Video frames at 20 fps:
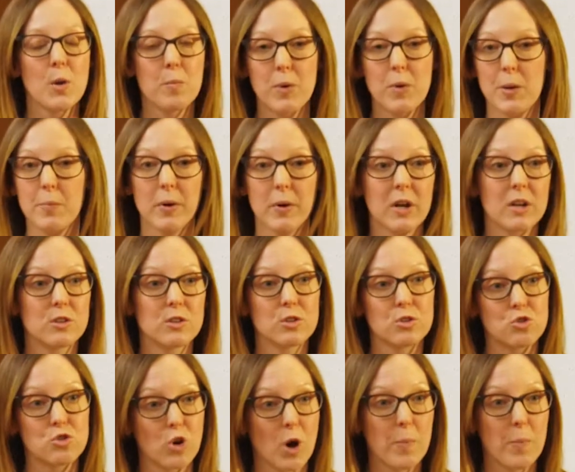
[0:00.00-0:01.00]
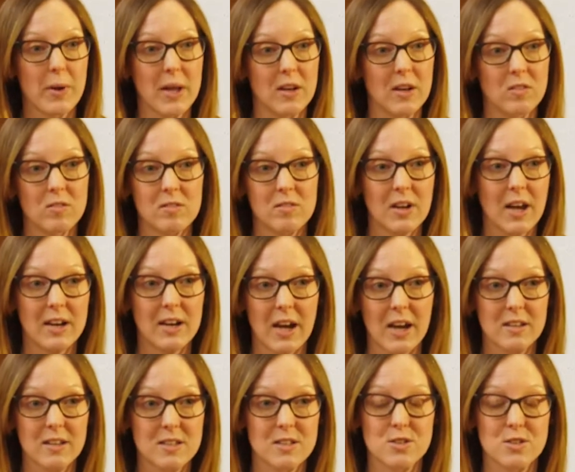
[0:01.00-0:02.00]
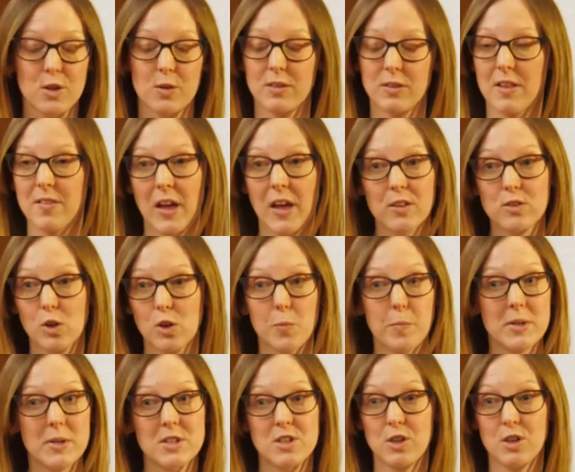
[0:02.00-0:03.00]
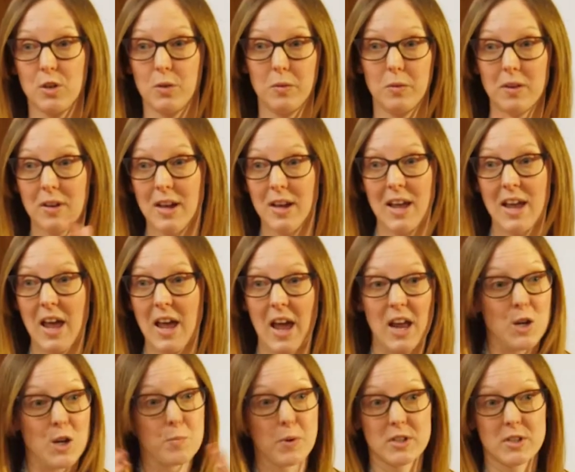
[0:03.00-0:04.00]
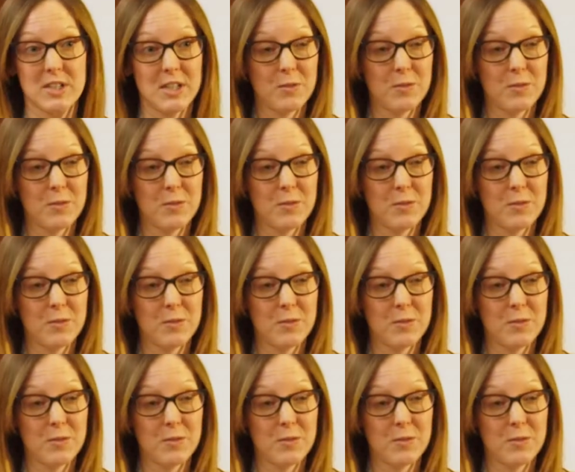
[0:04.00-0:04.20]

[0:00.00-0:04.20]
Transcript: people can just drop in and access those, and that's open to anybody.